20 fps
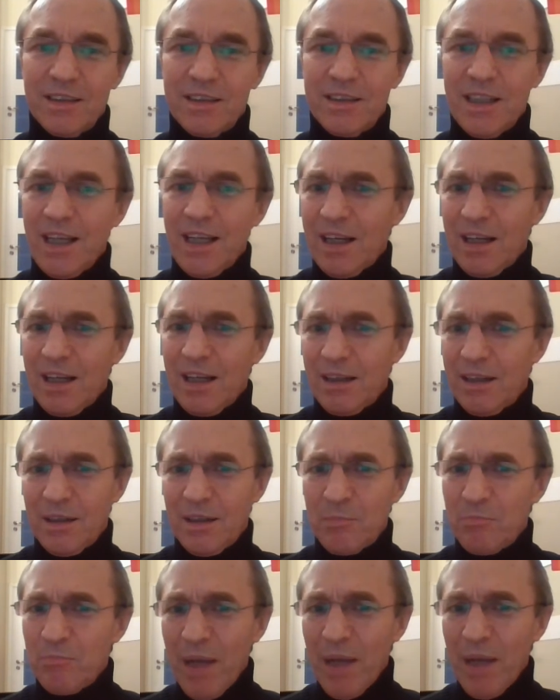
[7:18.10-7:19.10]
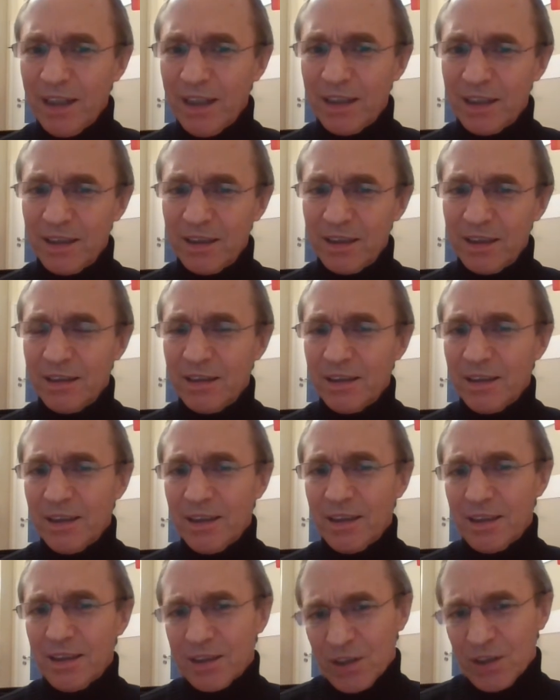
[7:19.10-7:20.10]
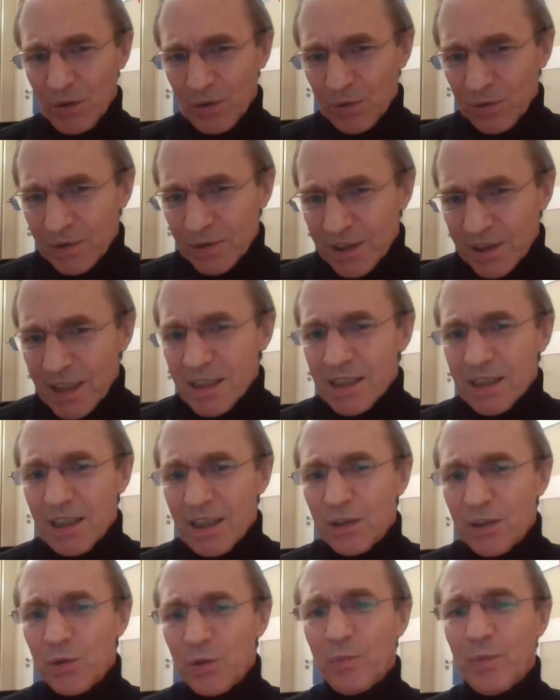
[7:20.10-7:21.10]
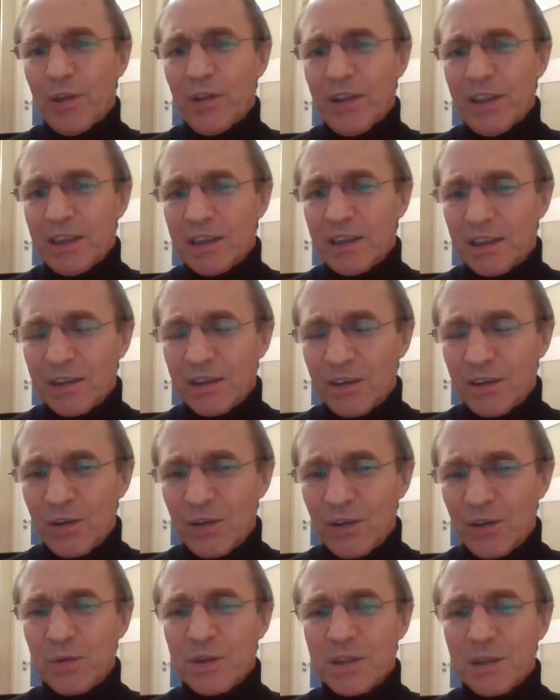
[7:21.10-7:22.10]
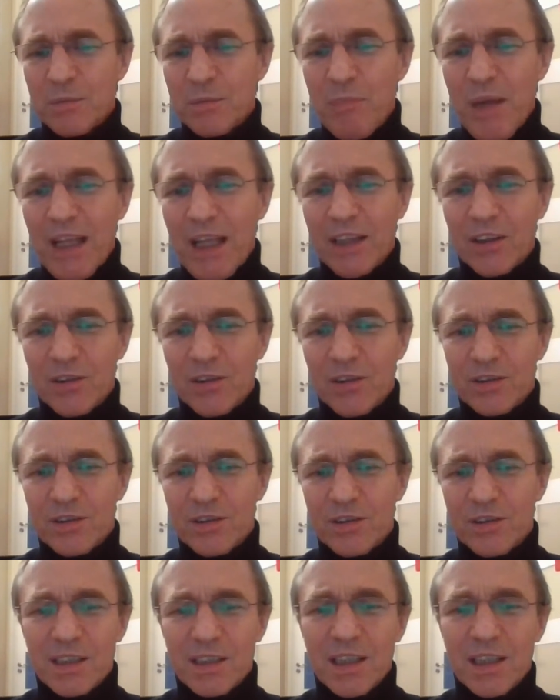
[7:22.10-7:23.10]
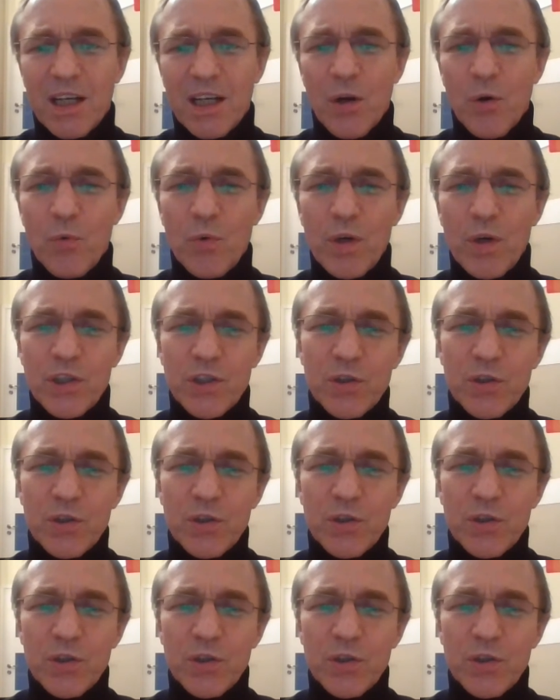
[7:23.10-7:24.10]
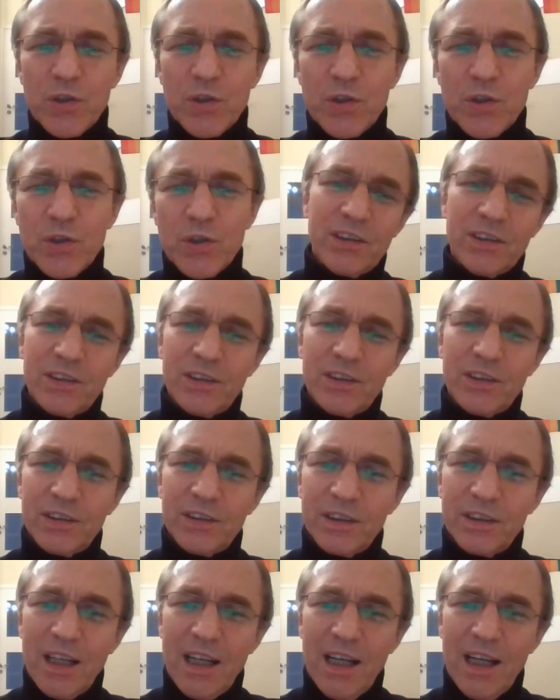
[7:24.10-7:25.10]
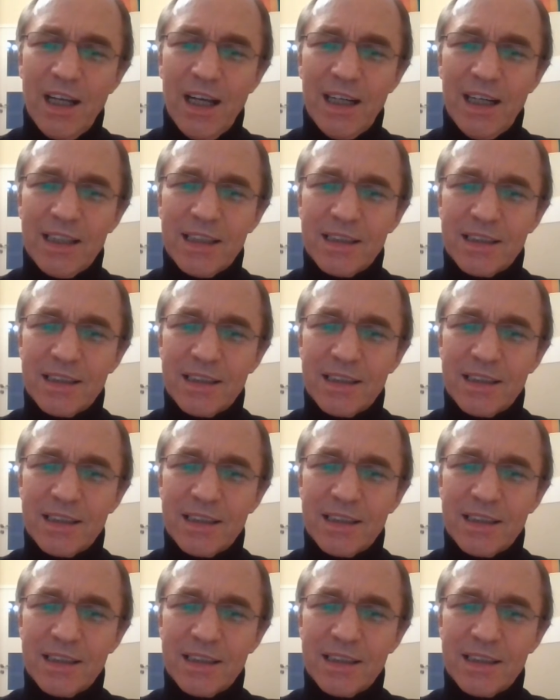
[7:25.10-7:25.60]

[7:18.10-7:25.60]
They are many, so just enumerate methods which you consider as